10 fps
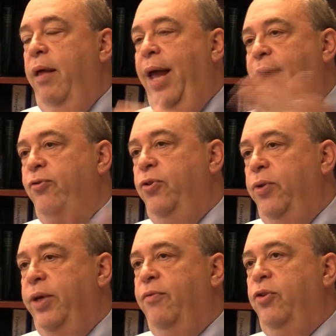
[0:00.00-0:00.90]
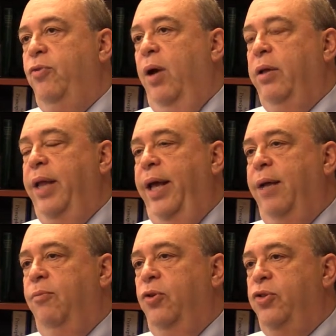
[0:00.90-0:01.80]
after you give the drug, the
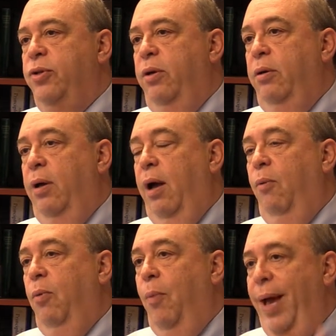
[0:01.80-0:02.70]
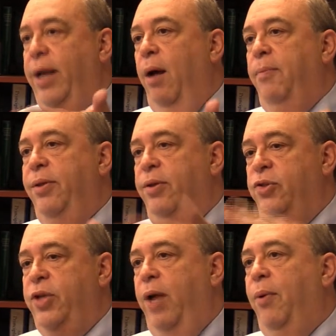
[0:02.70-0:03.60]
animals will wake up and they'll
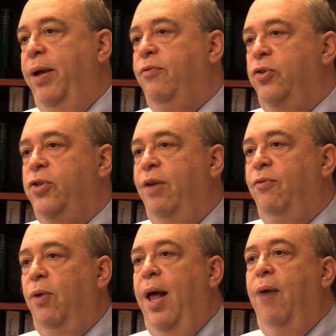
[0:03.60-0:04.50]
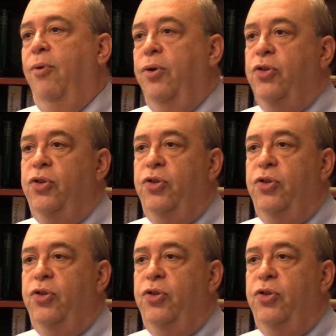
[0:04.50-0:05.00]
stay awake for several hours.